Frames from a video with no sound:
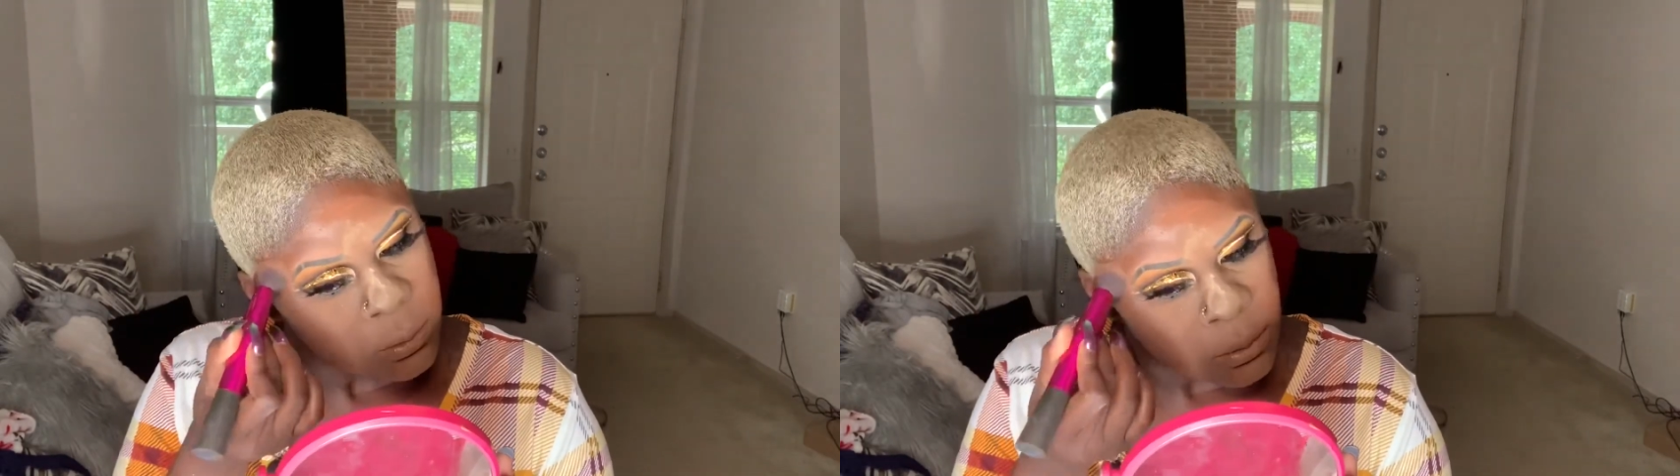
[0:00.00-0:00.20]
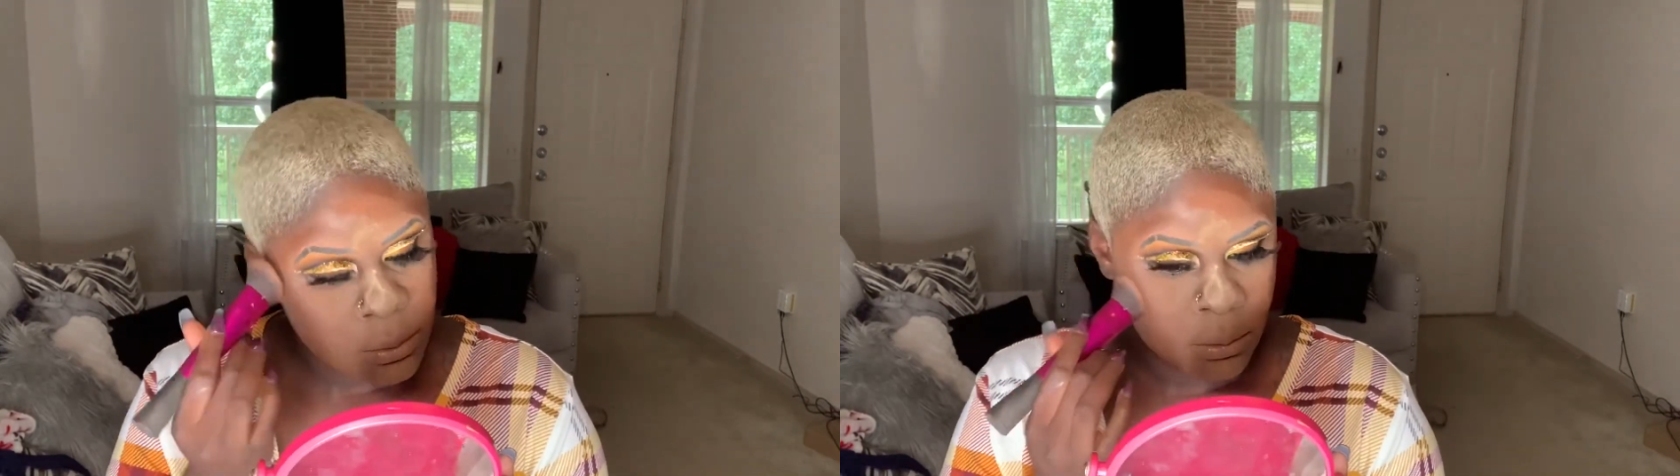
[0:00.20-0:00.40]

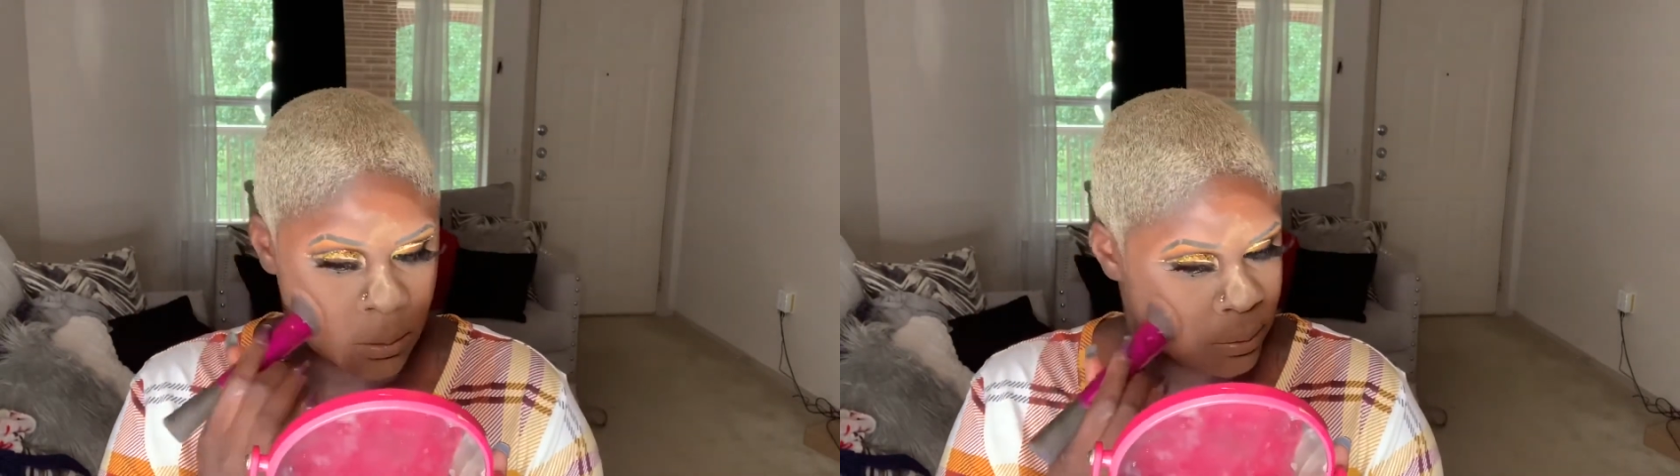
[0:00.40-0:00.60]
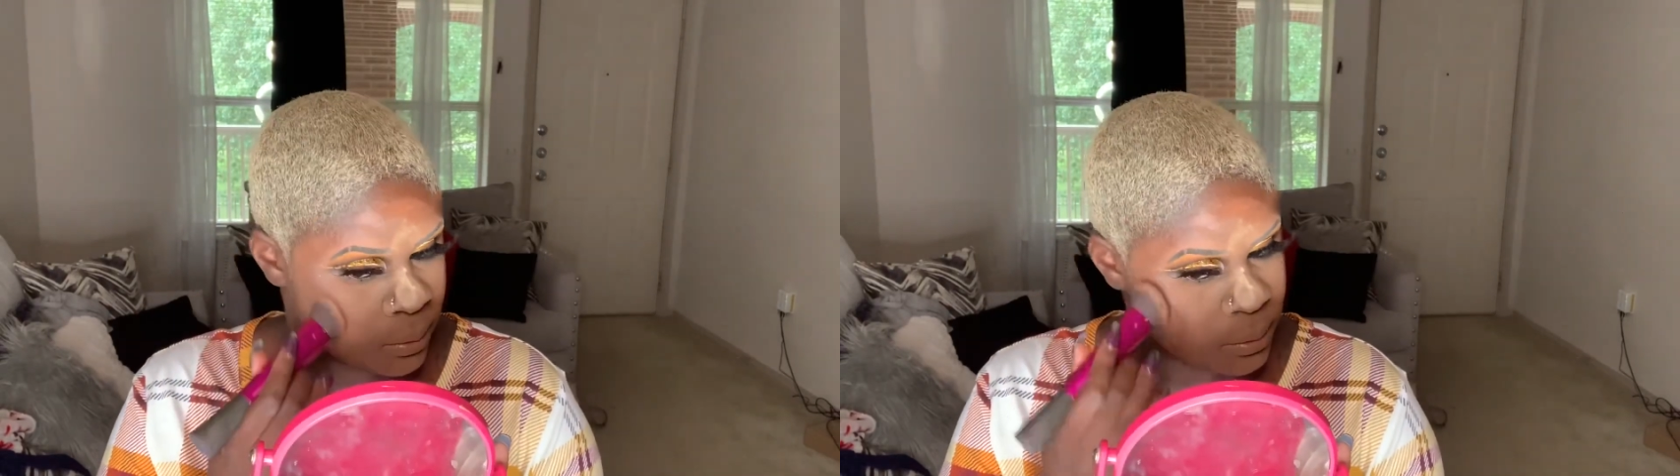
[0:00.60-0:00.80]

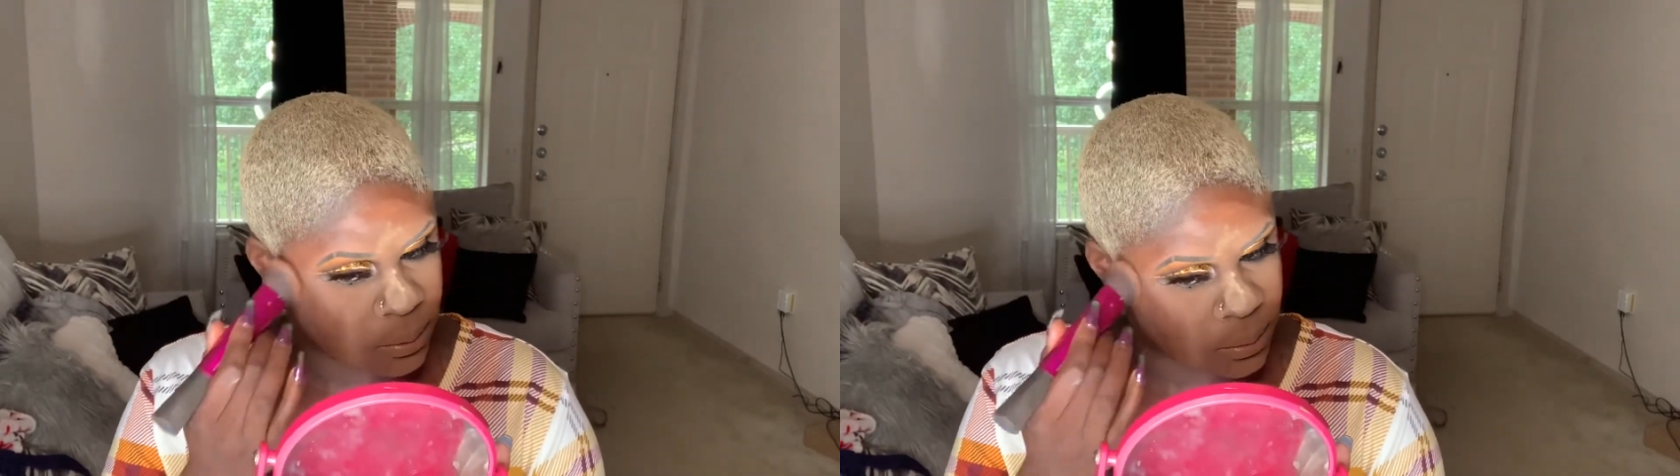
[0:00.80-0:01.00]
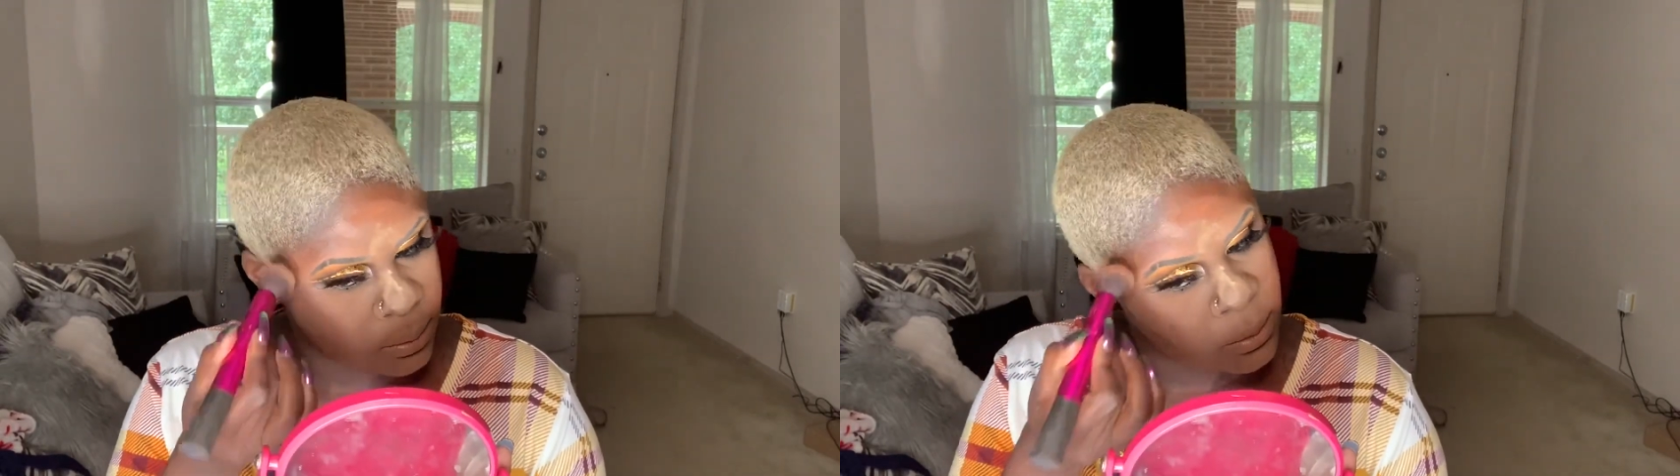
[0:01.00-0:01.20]
contour
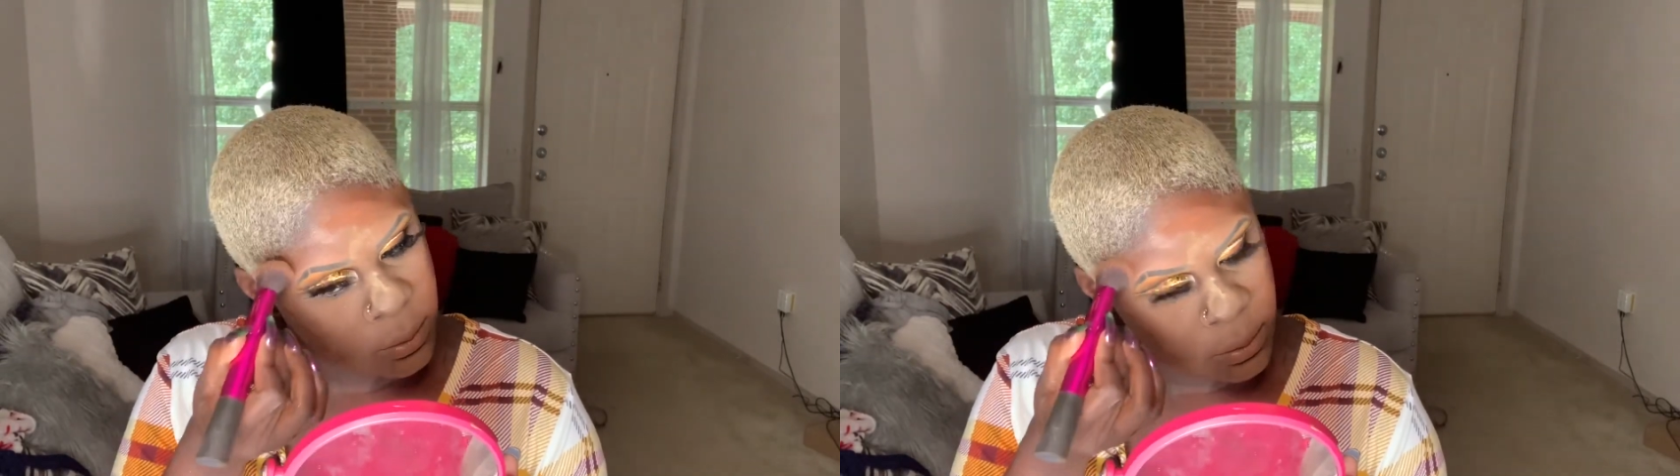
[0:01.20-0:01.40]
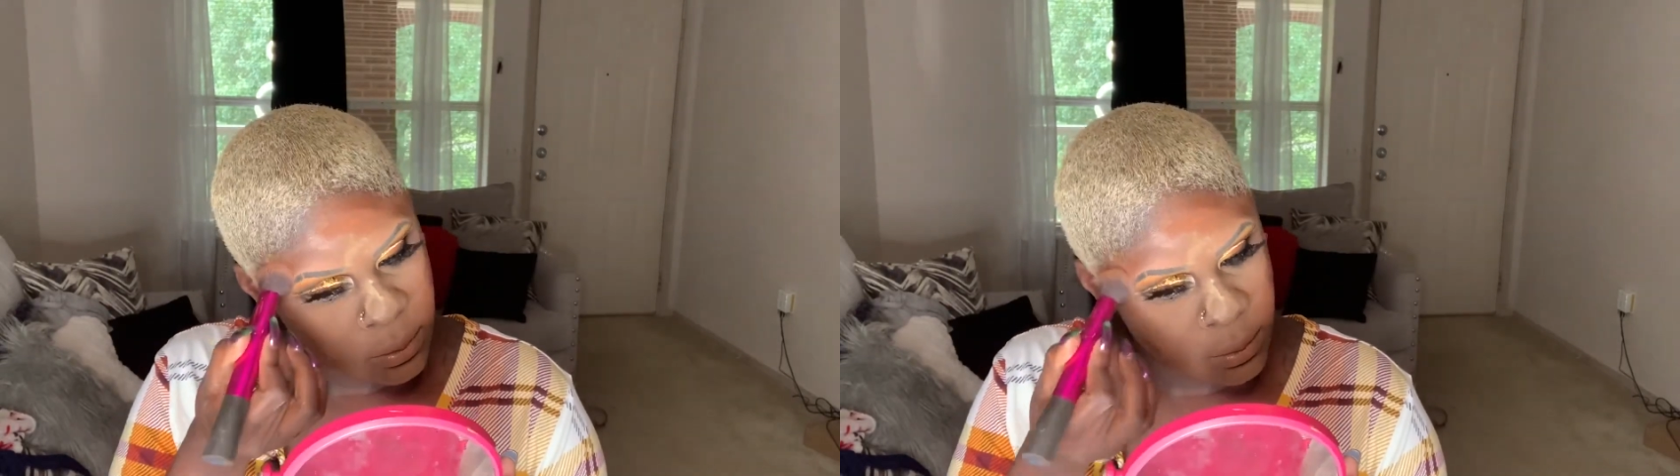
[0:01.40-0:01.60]

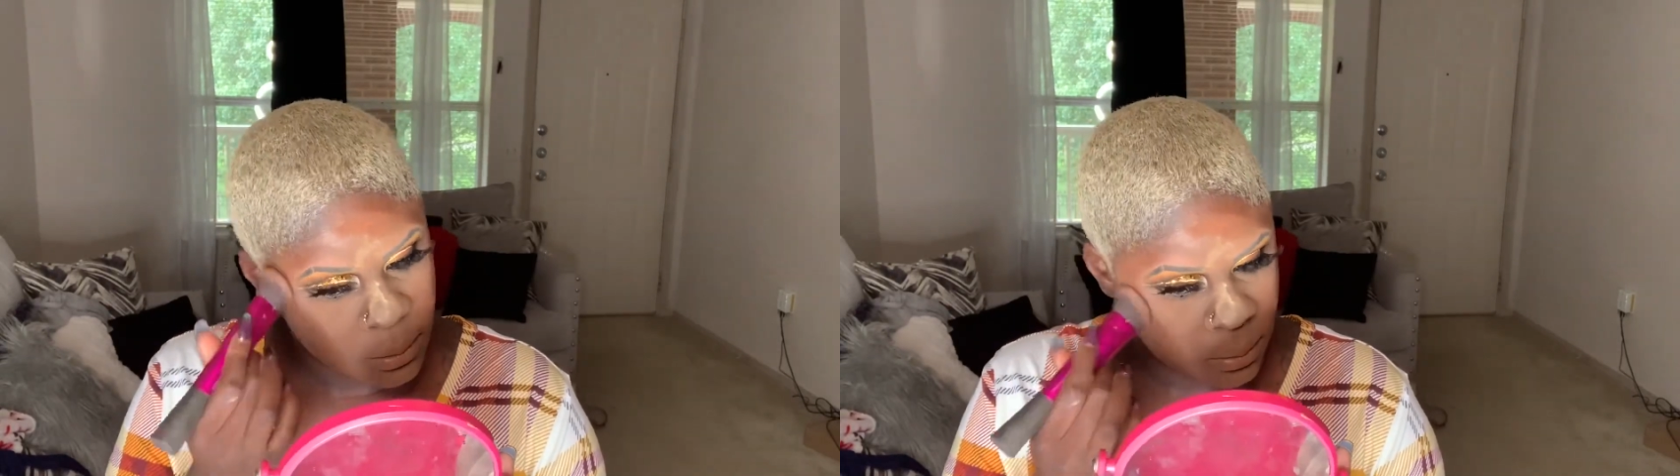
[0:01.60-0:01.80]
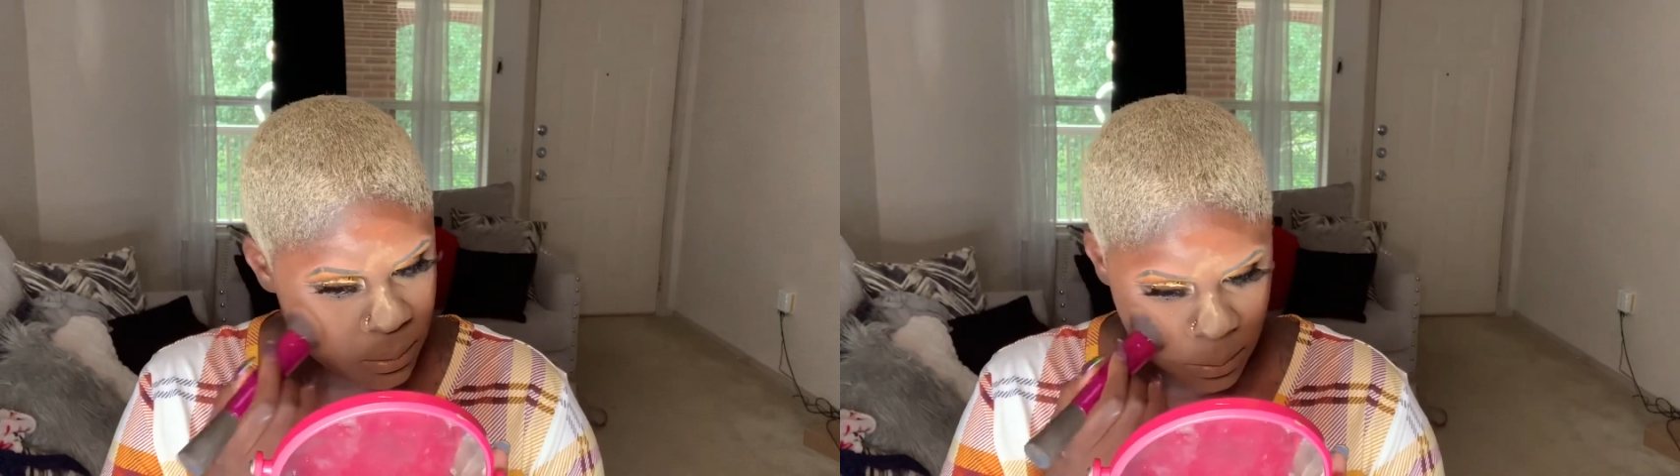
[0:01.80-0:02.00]
that
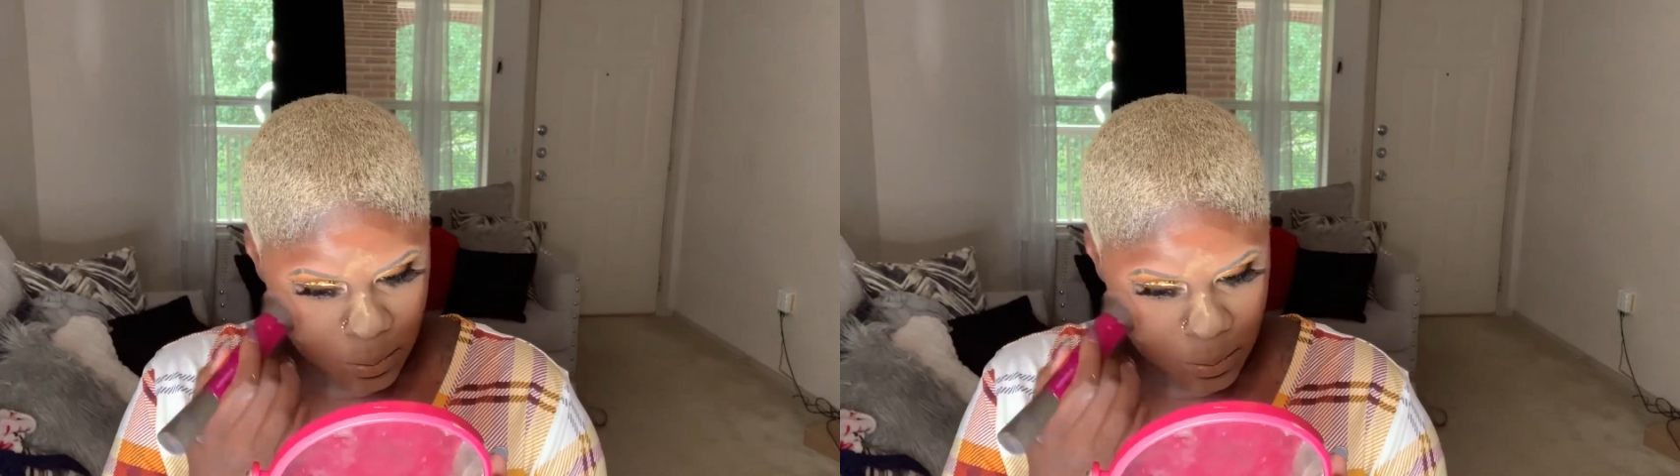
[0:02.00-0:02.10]
I